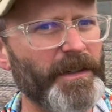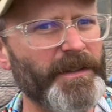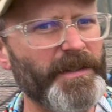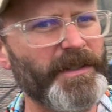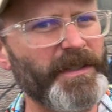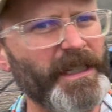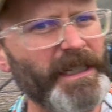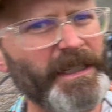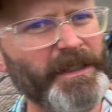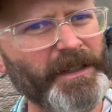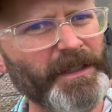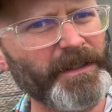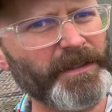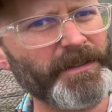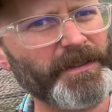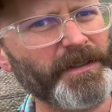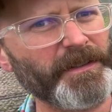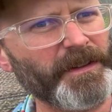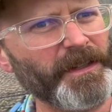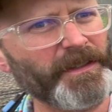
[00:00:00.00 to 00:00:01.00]
see
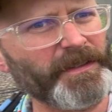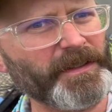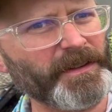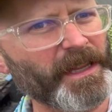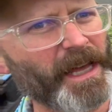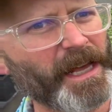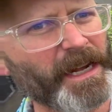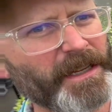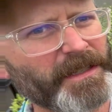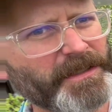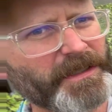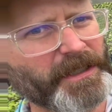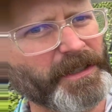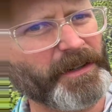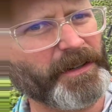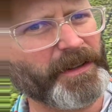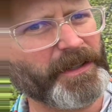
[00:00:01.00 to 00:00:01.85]
this lettuce here.